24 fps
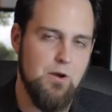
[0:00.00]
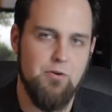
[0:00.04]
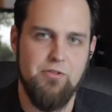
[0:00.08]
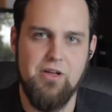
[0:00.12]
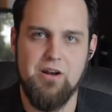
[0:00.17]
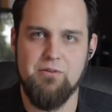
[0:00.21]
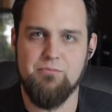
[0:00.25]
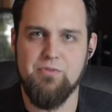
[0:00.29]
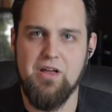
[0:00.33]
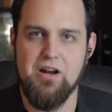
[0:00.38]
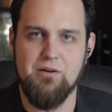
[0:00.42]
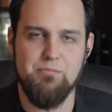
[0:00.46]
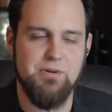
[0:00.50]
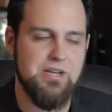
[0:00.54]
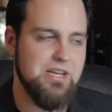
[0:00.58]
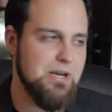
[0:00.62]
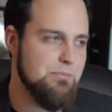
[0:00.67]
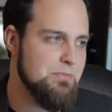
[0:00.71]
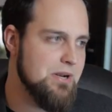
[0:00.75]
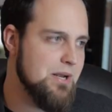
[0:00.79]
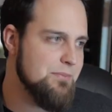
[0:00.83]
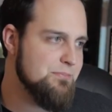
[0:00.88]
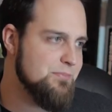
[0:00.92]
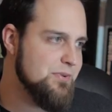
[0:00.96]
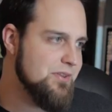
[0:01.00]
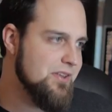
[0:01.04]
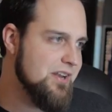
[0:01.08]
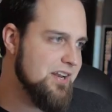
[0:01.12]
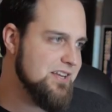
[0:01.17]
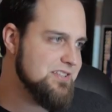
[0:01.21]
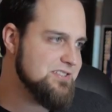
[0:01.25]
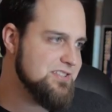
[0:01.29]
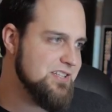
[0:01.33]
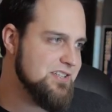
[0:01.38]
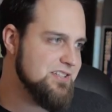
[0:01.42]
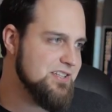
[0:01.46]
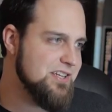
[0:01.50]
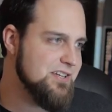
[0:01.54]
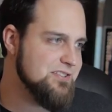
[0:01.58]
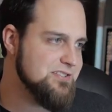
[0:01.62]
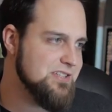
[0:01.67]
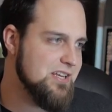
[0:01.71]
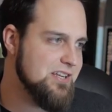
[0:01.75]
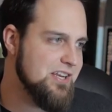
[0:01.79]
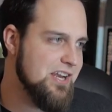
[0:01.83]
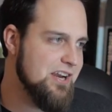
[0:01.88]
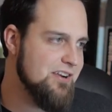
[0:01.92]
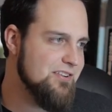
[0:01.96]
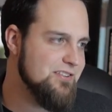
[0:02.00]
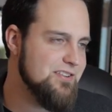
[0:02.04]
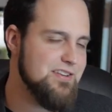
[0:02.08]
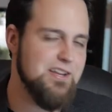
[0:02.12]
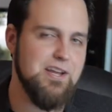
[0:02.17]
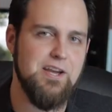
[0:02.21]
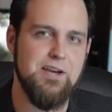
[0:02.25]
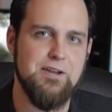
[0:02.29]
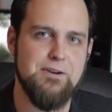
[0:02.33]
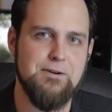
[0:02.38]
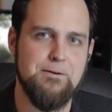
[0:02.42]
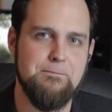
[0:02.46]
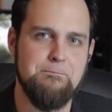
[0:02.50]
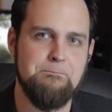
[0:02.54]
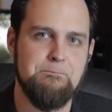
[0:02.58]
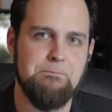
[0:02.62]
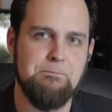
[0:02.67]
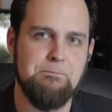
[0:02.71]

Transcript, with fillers: Oh, that'll that'll be coming up in the next ten years. I guarantee it.